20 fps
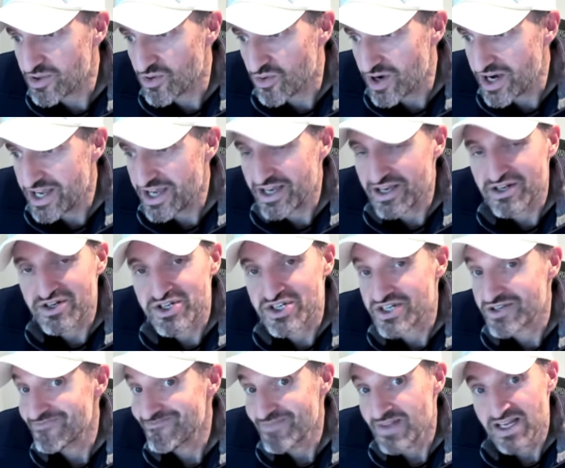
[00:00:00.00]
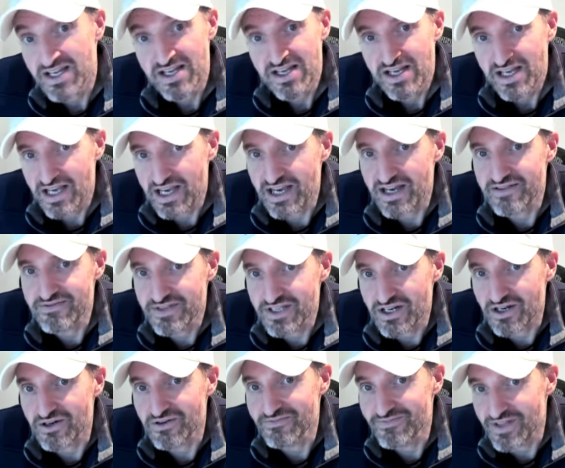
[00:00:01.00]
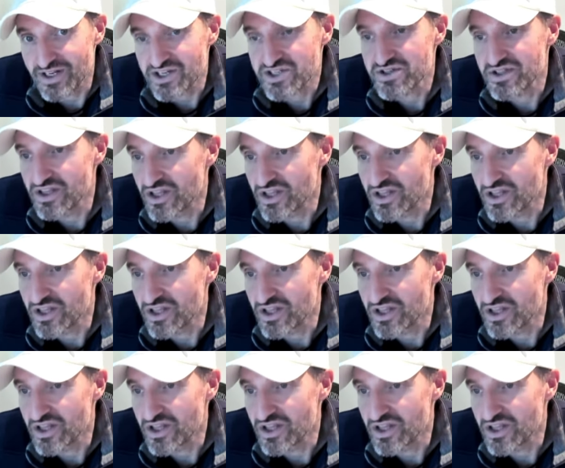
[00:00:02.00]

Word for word: of the range and, you know, there's